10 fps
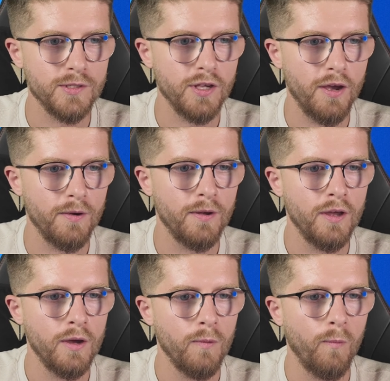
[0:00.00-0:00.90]
So
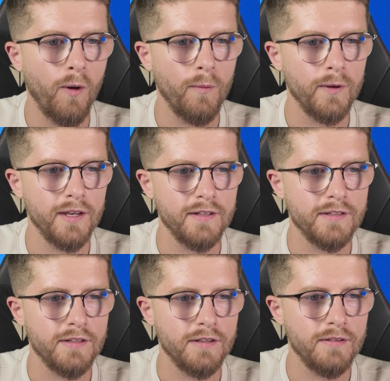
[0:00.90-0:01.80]
what we need
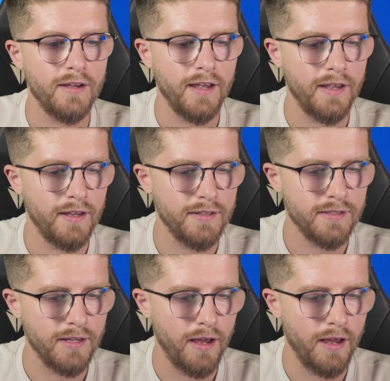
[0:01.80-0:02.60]
to do is